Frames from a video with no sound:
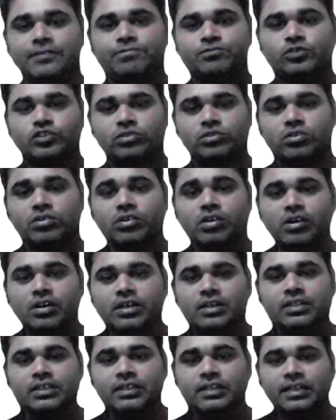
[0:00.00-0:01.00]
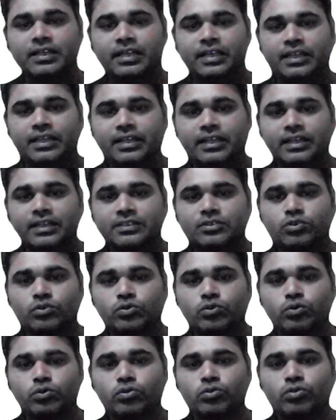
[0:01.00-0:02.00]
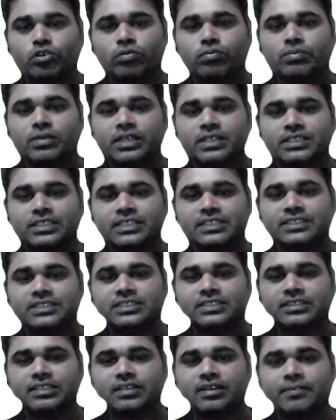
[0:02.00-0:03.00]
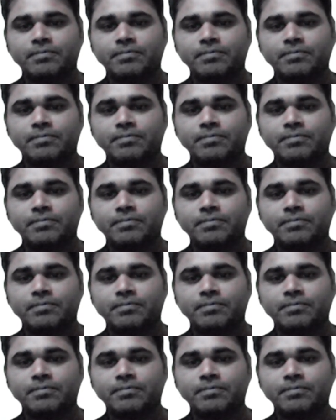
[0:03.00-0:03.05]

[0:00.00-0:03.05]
So two chromatids